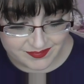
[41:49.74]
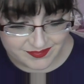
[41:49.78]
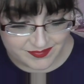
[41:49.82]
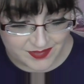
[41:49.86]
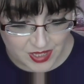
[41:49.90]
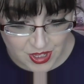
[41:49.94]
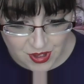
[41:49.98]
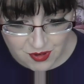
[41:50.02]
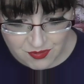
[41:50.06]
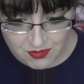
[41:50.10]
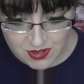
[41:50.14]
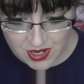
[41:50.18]

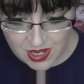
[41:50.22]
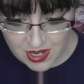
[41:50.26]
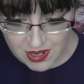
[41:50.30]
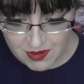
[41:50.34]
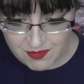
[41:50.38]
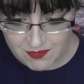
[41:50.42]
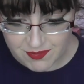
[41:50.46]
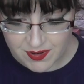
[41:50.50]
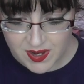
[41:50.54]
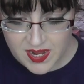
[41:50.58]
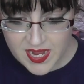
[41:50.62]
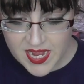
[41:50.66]
Who
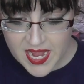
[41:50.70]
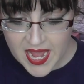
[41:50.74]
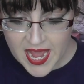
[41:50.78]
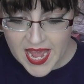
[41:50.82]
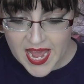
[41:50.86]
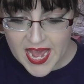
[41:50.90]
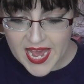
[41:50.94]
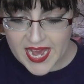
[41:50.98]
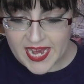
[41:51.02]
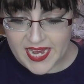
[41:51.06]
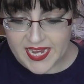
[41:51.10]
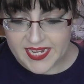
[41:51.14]
knew?
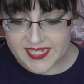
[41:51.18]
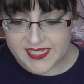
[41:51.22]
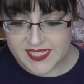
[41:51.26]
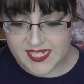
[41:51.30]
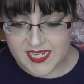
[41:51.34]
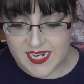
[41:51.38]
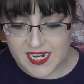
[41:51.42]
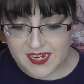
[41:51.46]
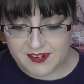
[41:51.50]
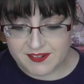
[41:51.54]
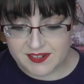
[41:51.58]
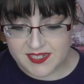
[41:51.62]
It's
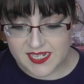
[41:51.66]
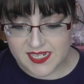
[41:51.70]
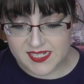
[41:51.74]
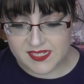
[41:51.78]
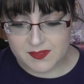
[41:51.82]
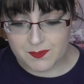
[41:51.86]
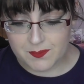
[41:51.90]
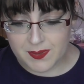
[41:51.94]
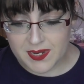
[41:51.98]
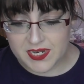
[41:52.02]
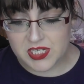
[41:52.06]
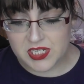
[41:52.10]
an
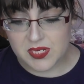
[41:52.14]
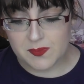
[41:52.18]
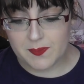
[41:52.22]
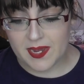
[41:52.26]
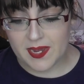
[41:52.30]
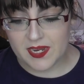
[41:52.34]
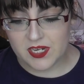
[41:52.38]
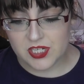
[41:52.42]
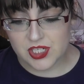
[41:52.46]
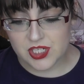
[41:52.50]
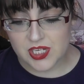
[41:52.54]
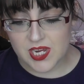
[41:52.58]
iridescent peachy
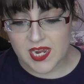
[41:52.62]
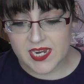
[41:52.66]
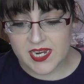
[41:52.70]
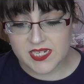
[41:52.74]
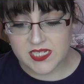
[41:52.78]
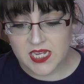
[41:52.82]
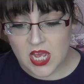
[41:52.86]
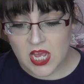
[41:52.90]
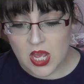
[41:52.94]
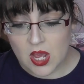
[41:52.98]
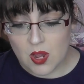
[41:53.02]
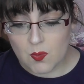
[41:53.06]
pink shade
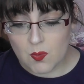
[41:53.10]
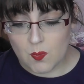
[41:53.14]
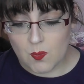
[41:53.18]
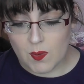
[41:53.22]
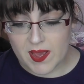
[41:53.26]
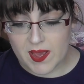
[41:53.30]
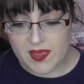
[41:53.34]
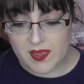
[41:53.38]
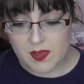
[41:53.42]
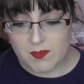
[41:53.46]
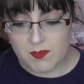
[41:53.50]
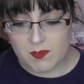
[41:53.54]

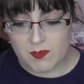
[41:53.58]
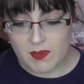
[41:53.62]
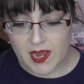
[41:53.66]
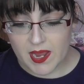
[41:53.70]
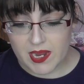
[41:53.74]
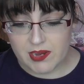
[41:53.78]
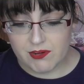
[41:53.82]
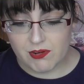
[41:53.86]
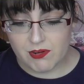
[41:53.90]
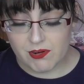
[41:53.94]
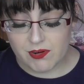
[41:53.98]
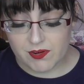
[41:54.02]
with
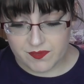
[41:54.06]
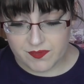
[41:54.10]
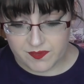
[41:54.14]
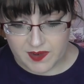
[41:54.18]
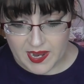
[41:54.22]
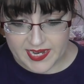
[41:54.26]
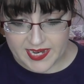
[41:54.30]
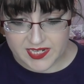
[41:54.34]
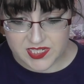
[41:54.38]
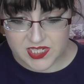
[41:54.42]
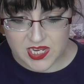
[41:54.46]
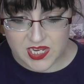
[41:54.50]

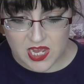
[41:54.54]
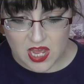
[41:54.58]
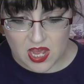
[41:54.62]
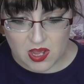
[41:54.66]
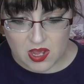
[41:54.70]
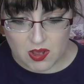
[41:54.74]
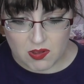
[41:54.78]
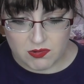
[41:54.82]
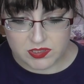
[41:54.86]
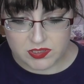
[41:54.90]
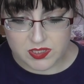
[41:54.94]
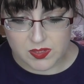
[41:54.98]
micro-reflecting
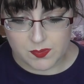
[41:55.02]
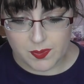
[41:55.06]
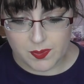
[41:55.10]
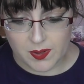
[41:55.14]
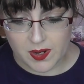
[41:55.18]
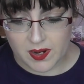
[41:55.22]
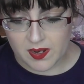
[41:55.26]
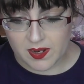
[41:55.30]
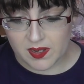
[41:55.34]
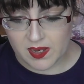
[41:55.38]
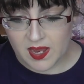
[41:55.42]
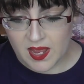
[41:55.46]
golden
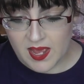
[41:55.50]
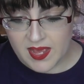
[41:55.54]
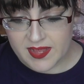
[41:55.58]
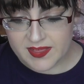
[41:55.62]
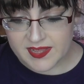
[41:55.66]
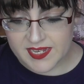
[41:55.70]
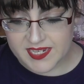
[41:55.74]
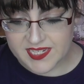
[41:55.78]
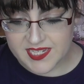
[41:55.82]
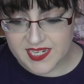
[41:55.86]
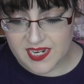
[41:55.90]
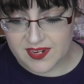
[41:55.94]
pearl.
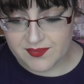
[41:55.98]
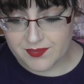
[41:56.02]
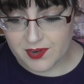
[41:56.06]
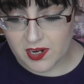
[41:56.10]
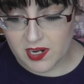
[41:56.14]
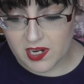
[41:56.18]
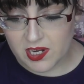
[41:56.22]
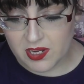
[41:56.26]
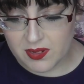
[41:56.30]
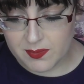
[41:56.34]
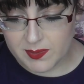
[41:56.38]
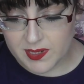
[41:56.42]
They deliver a
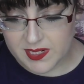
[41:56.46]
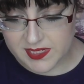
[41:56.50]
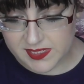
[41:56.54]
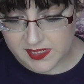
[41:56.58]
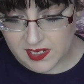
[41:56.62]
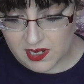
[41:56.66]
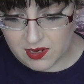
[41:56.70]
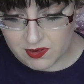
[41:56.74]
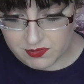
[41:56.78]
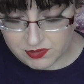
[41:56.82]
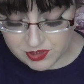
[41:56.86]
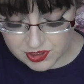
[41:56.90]
luminous
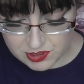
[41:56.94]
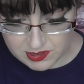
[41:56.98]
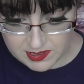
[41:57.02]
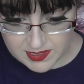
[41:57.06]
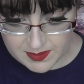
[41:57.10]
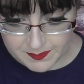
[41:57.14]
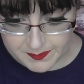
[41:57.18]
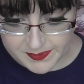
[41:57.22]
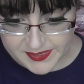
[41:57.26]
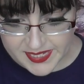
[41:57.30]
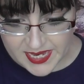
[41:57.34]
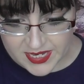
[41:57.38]
glow to
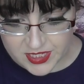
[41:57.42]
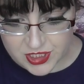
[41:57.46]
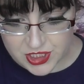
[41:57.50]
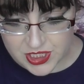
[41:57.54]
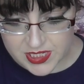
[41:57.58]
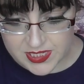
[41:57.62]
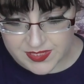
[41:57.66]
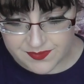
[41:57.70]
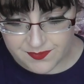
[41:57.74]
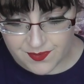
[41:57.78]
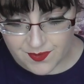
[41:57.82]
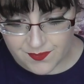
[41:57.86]
lips and
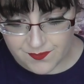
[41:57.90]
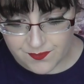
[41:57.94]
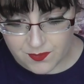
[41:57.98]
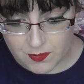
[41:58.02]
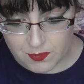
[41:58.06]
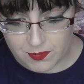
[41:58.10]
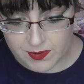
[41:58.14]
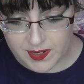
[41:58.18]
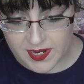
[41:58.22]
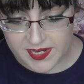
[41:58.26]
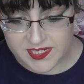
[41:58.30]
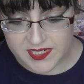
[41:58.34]
cheeks for
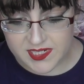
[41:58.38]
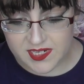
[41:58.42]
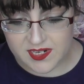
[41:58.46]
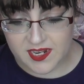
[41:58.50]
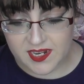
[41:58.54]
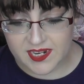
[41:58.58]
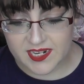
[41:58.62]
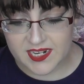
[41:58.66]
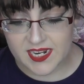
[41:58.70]
$4.99.